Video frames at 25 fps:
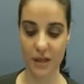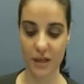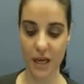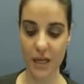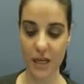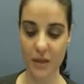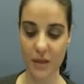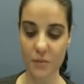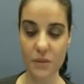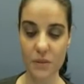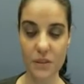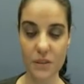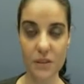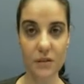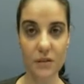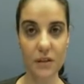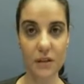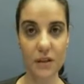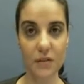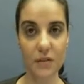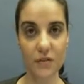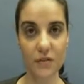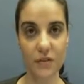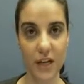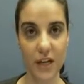Kate was
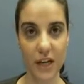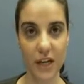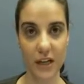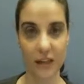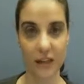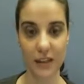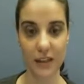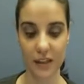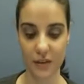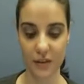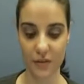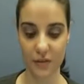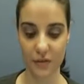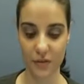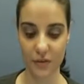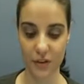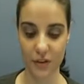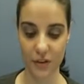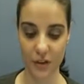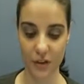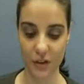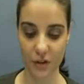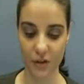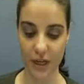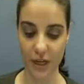looking for an outlet for
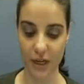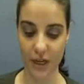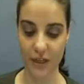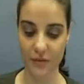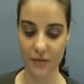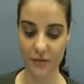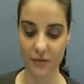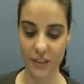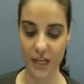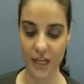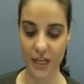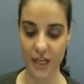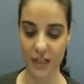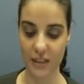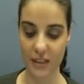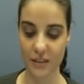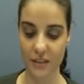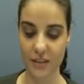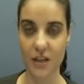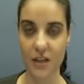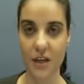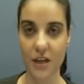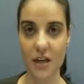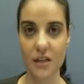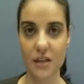her creative
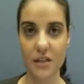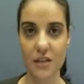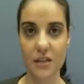talent,